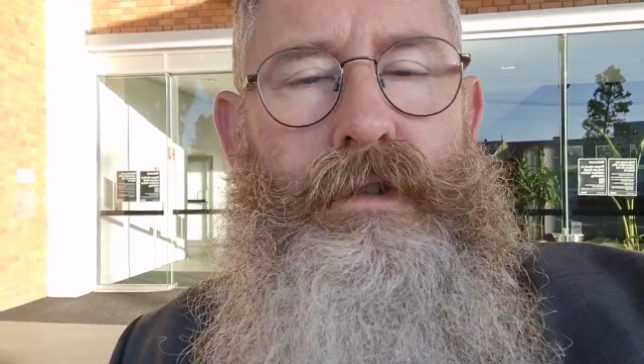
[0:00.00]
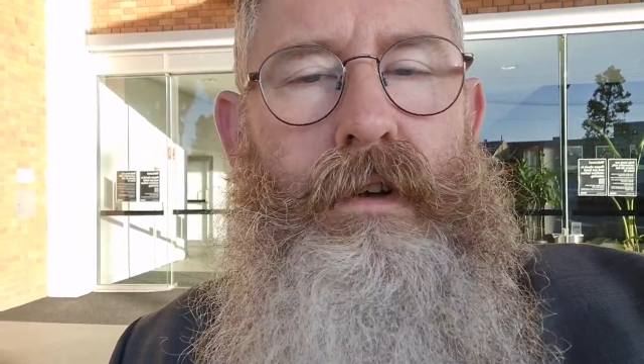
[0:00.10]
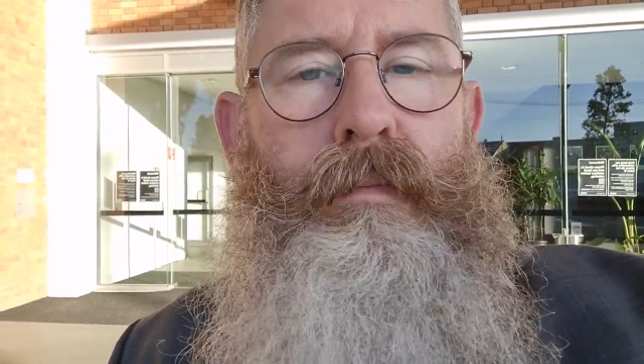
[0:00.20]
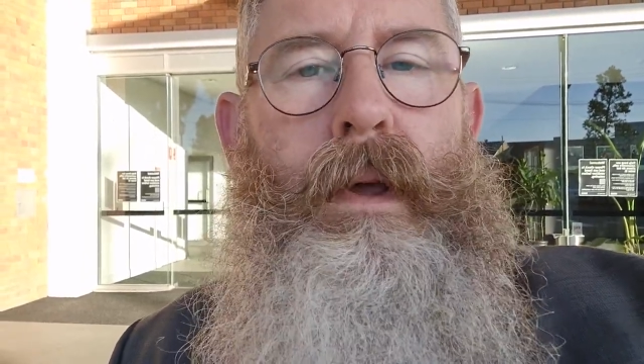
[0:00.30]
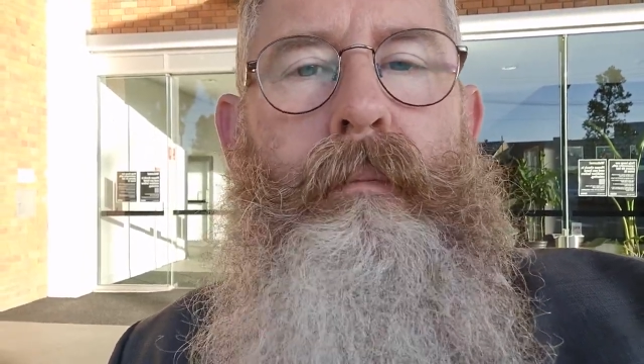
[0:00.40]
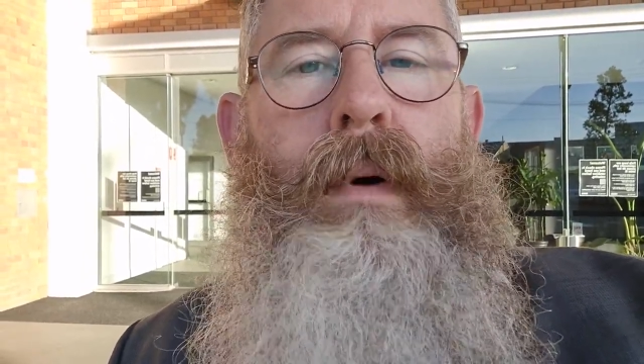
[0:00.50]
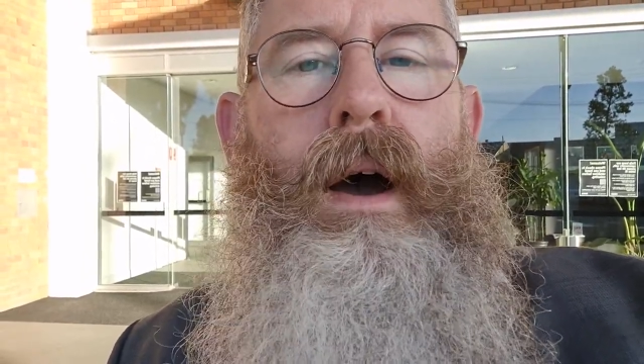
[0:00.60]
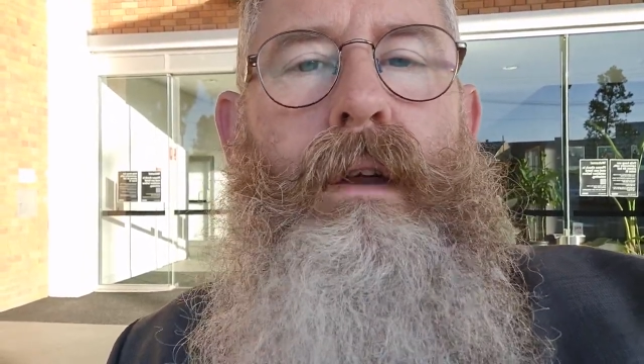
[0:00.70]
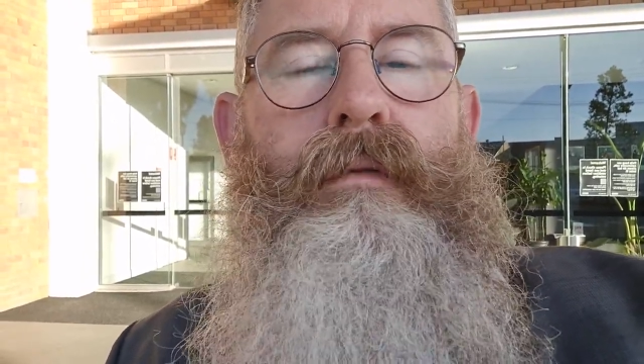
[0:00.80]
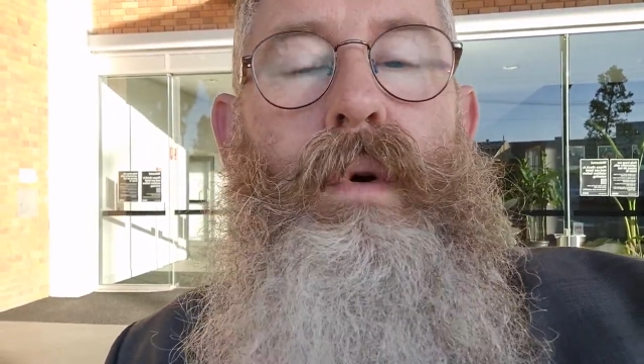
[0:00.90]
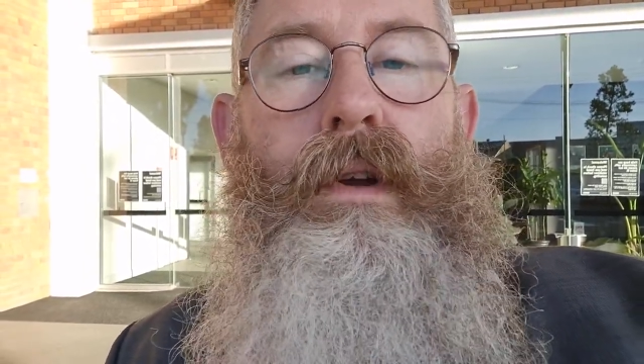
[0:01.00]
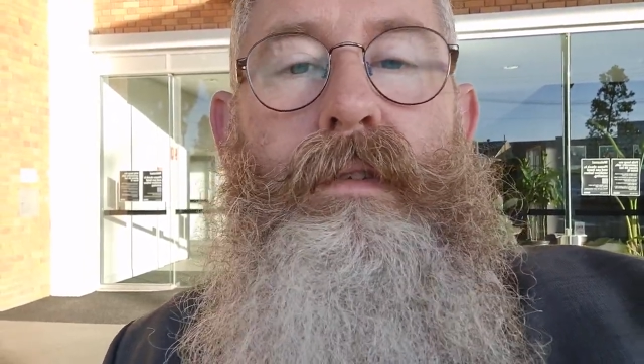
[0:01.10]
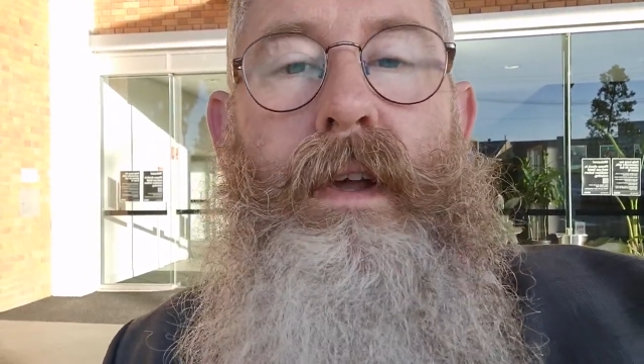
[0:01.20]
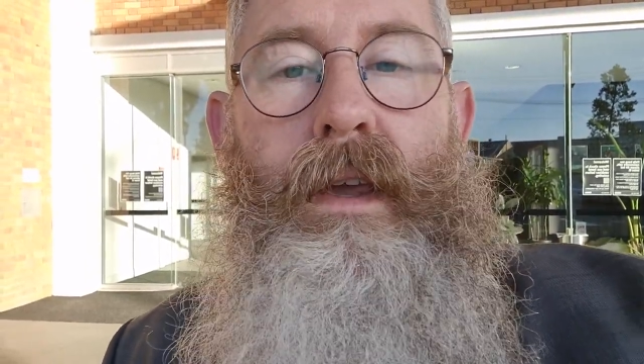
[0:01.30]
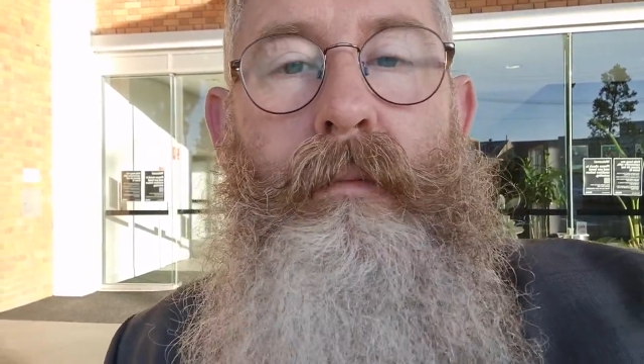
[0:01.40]
just being part of what is
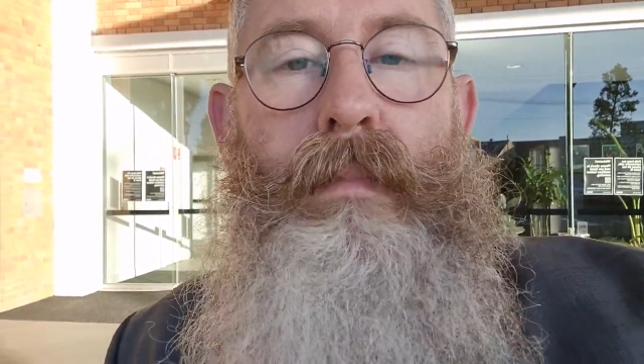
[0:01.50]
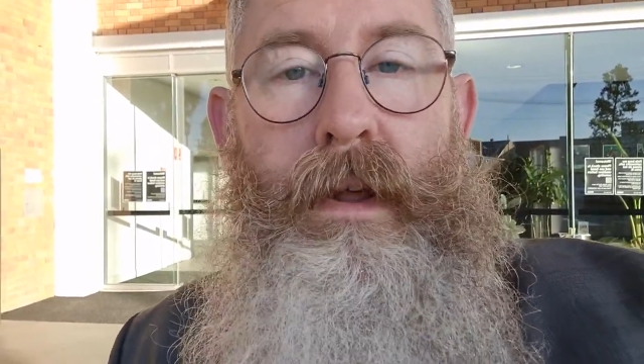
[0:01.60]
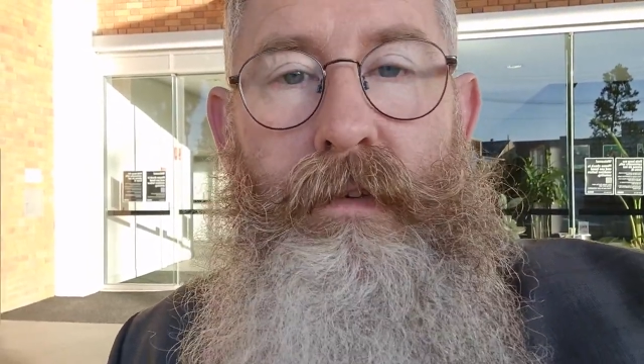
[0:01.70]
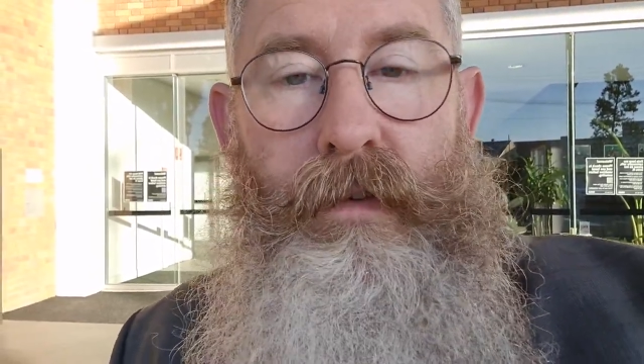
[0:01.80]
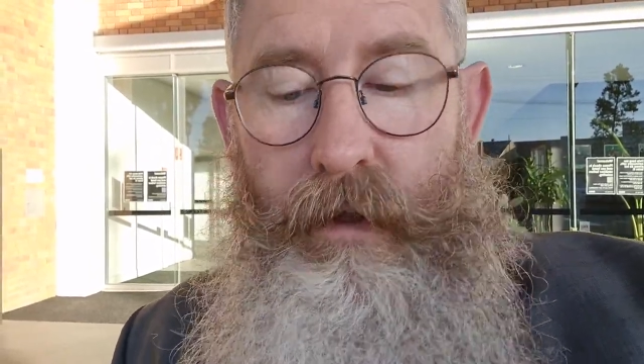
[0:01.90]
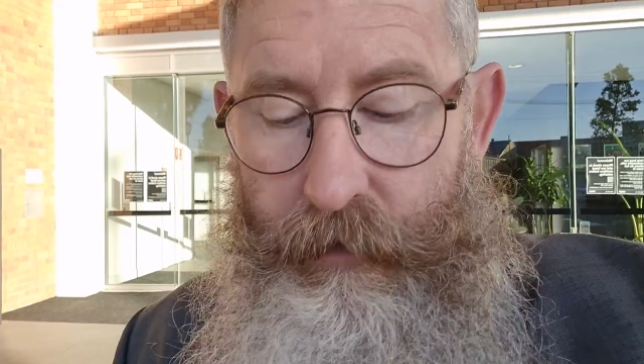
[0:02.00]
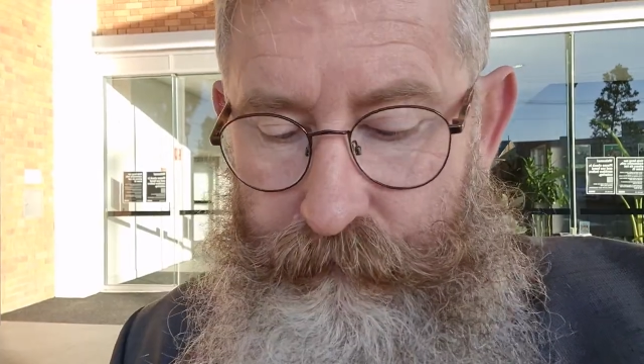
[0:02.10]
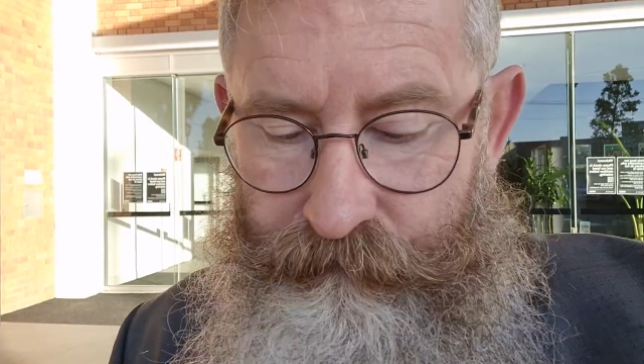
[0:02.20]
taking place there.